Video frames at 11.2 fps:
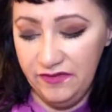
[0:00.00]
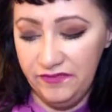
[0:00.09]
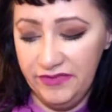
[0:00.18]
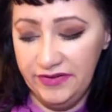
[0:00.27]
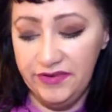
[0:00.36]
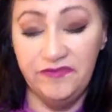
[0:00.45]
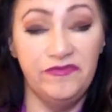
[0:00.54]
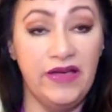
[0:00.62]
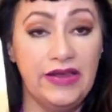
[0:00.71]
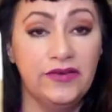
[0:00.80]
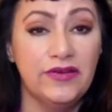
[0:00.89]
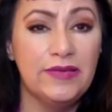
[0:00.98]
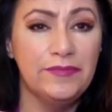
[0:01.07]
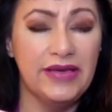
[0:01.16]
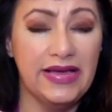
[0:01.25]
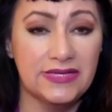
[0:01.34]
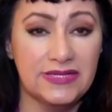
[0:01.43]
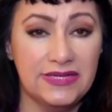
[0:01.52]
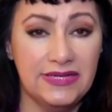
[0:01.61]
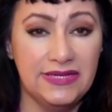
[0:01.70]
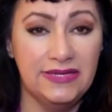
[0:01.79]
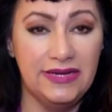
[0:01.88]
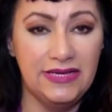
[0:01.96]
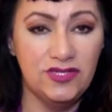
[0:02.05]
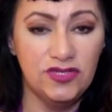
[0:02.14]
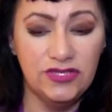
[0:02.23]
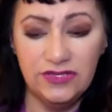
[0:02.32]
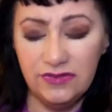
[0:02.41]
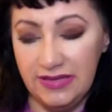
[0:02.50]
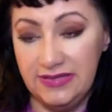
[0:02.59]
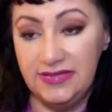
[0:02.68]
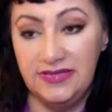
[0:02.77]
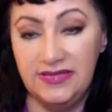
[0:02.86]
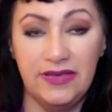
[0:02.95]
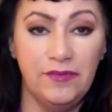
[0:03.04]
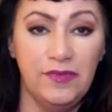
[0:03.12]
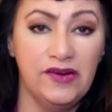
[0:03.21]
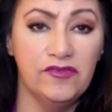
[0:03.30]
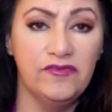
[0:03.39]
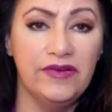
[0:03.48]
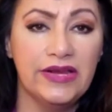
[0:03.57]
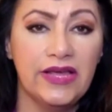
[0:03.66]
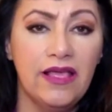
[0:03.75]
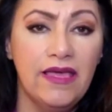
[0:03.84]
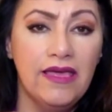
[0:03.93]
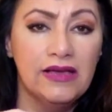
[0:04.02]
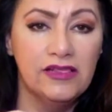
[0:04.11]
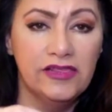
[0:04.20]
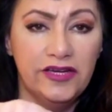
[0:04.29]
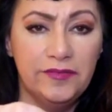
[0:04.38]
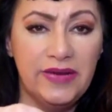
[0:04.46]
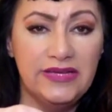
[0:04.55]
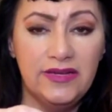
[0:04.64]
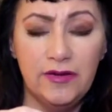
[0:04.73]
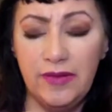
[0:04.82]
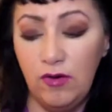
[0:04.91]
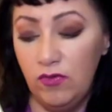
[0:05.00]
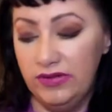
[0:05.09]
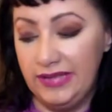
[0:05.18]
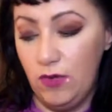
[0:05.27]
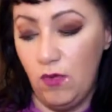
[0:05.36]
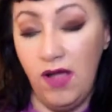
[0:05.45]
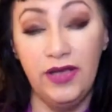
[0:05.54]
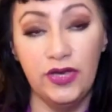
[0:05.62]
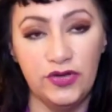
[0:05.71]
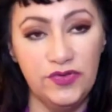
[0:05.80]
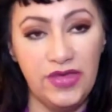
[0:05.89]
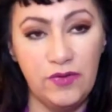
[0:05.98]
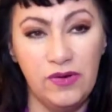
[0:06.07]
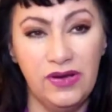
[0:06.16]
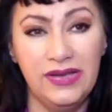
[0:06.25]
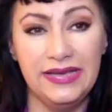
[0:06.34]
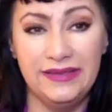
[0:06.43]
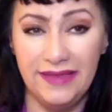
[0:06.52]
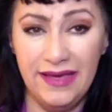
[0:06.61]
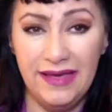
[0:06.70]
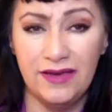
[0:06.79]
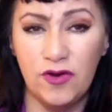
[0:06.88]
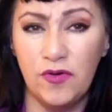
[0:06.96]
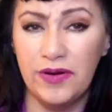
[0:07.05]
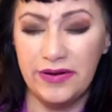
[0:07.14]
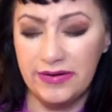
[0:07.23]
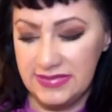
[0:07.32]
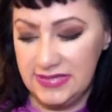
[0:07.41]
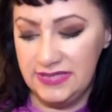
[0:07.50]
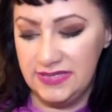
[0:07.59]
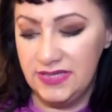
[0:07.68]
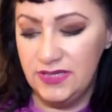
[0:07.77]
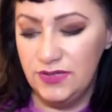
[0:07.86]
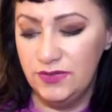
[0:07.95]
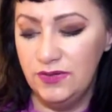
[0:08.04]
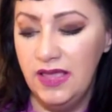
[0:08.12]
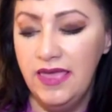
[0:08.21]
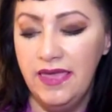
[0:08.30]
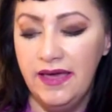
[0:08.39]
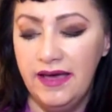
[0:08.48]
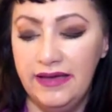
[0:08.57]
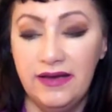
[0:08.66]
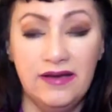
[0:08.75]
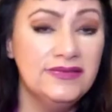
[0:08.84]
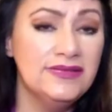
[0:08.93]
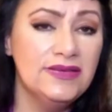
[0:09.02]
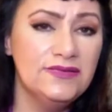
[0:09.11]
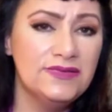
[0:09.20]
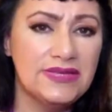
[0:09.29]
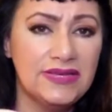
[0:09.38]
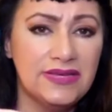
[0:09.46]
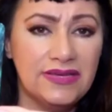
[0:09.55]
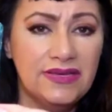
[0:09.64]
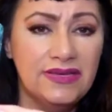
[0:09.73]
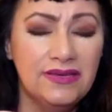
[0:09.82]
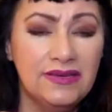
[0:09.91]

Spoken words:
Very fiery, passionate in nature. I see some that are very clear-minded about what they want, who they want, and that, Aquarius, is you. I also see